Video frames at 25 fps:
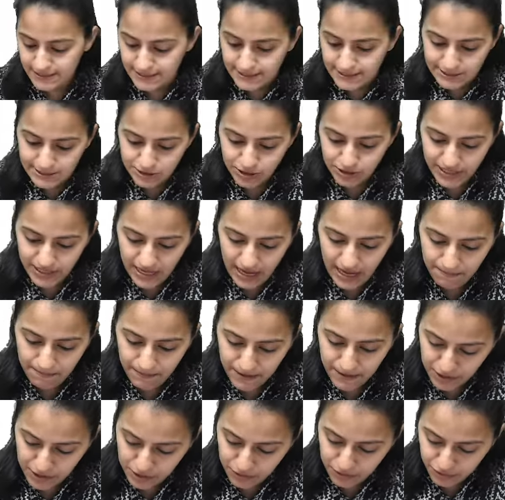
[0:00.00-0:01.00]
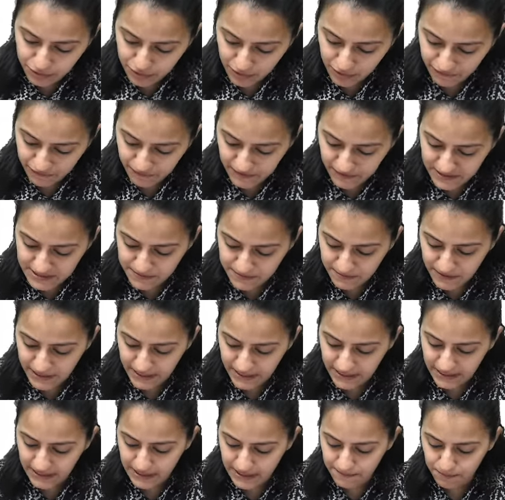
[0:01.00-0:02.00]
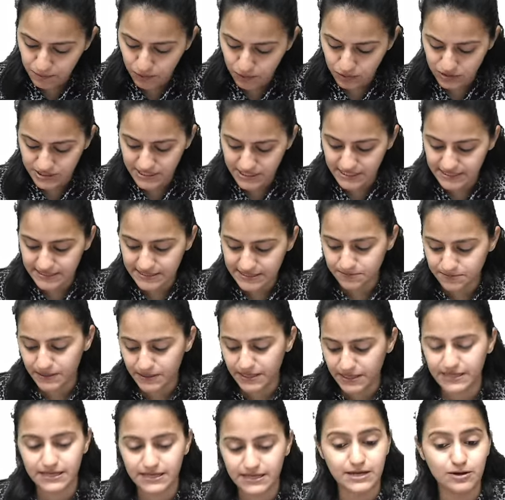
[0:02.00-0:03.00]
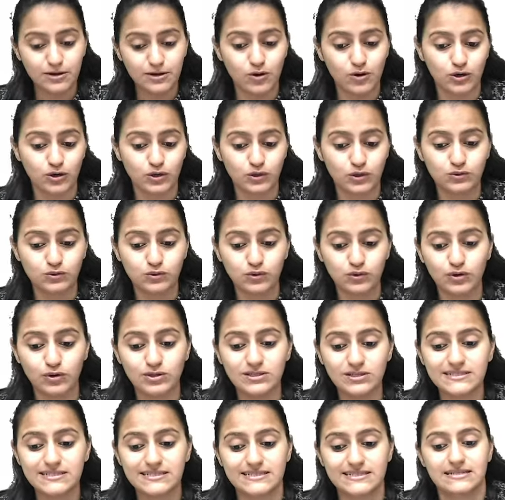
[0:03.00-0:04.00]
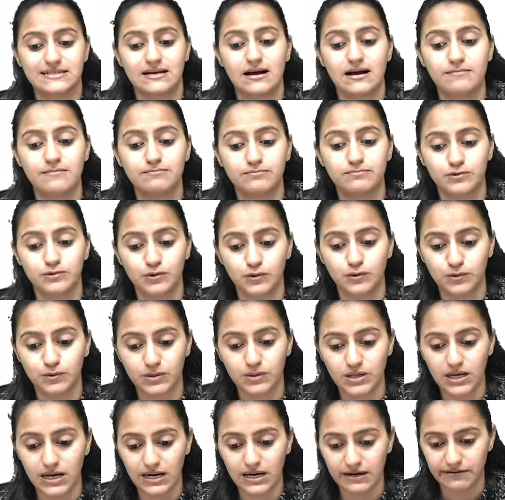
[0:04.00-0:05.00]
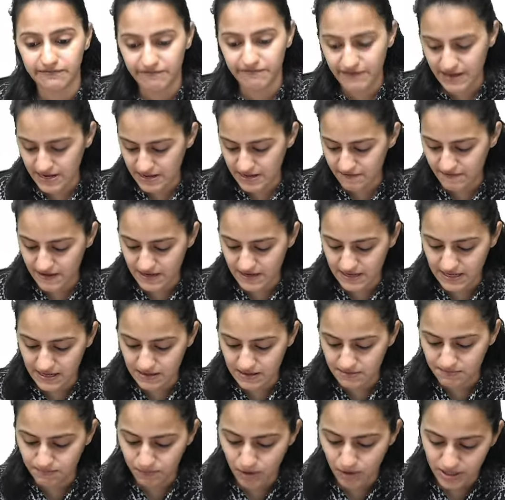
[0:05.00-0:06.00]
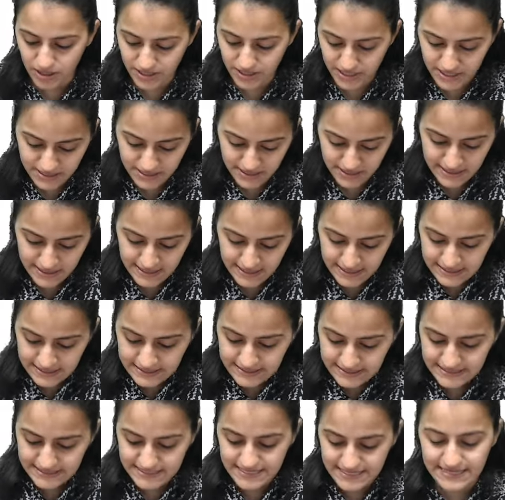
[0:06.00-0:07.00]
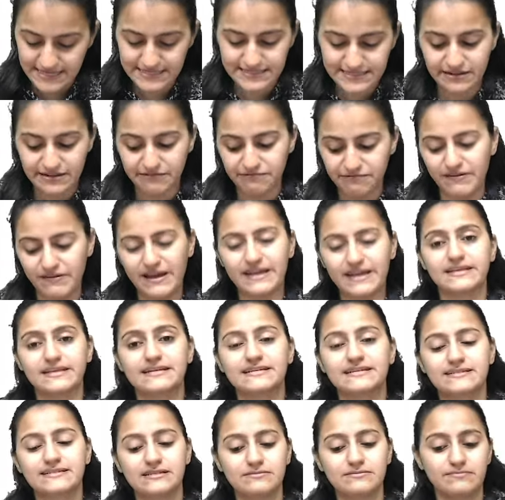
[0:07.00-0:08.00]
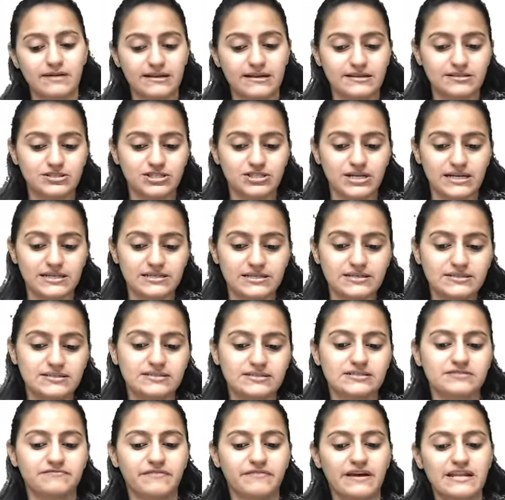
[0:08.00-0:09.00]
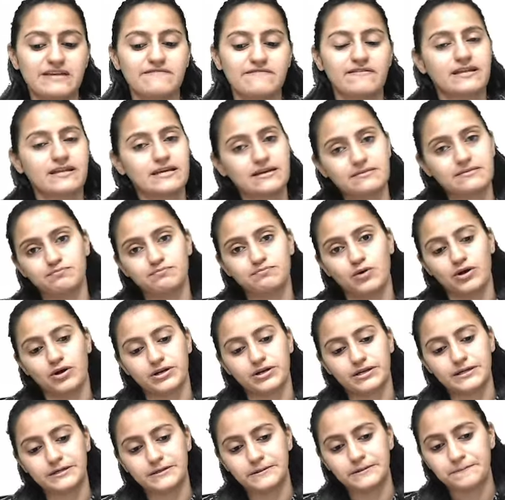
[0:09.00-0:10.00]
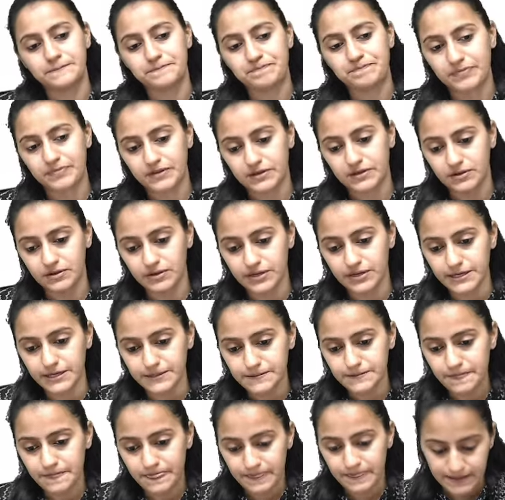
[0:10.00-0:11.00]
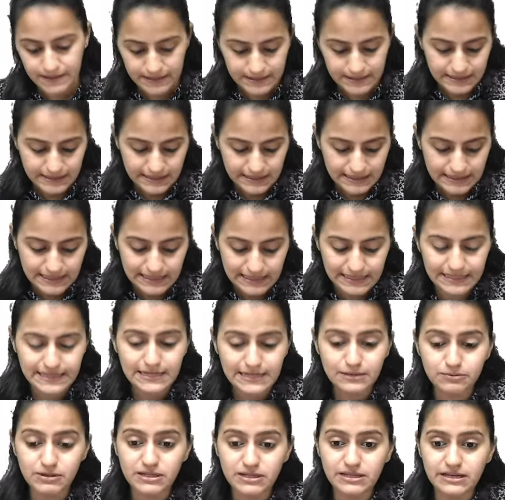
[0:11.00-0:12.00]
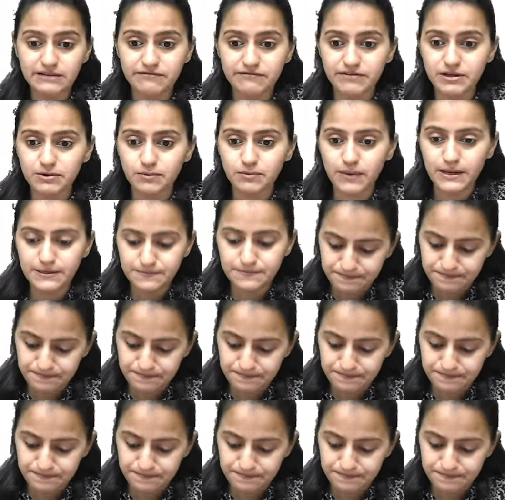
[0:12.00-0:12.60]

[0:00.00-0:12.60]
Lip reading: so yahan pe neutrophils badhenge, proteins badhenge aur glucose kam hoga. Very, very important. CSF findings in meningitis is very, very important. Okay, clear with everyone?